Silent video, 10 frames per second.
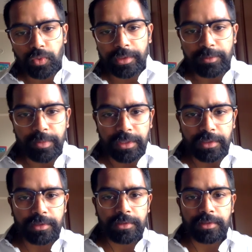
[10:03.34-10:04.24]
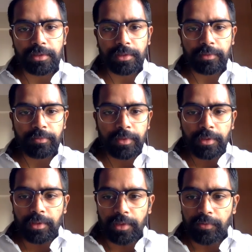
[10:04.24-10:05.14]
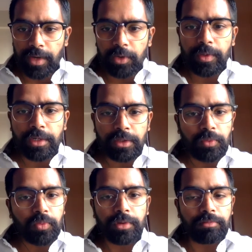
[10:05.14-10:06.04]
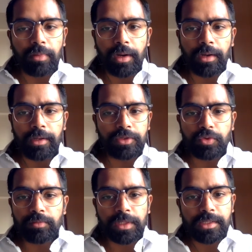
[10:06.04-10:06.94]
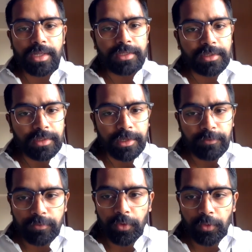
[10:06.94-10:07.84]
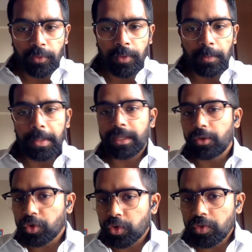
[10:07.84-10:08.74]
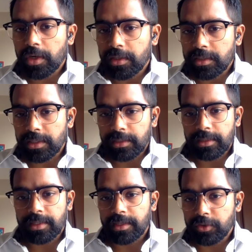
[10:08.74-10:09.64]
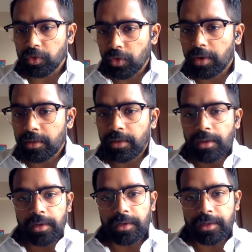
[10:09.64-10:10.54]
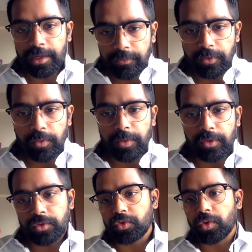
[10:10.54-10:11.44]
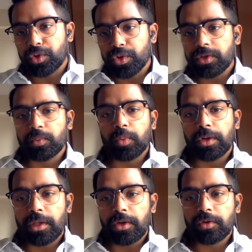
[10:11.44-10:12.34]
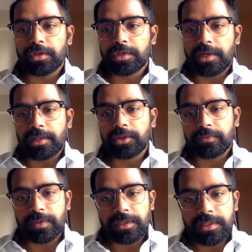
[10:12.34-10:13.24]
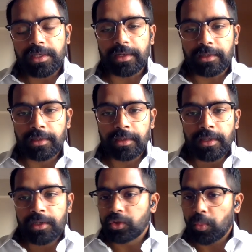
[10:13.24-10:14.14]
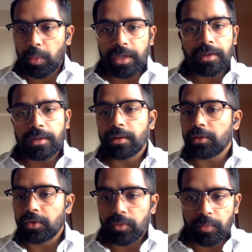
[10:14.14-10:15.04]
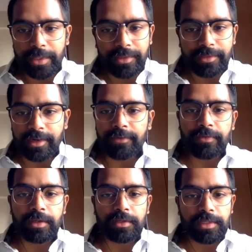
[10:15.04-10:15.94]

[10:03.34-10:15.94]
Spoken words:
experienced evaluator would assume that that's a great flow, but you should understand that that is not a great flow because you are just working on the strength of the sealant. So when the traffic is